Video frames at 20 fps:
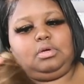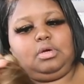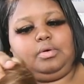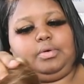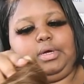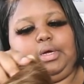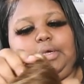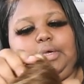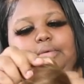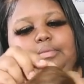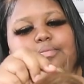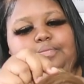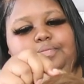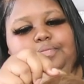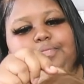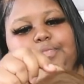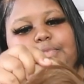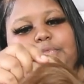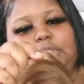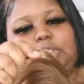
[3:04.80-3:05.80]
Okay.
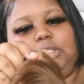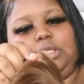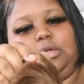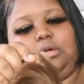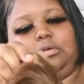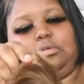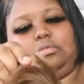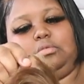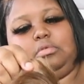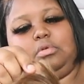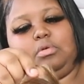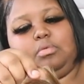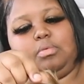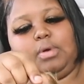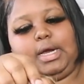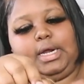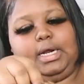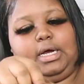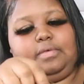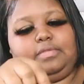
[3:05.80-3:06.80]
So,
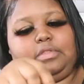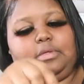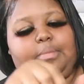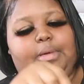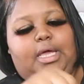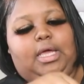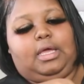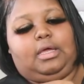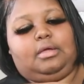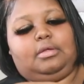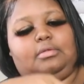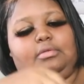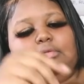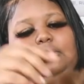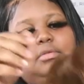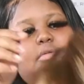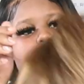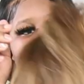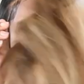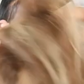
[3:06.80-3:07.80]
right off the
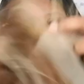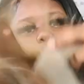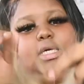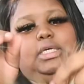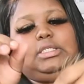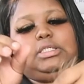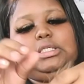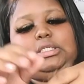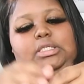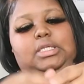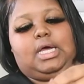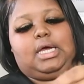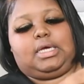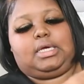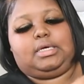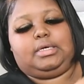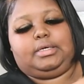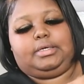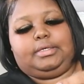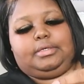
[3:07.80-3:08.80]
bat, the lace is
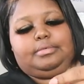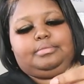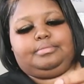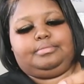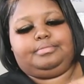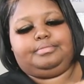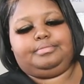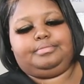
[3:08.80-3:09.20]
not cut,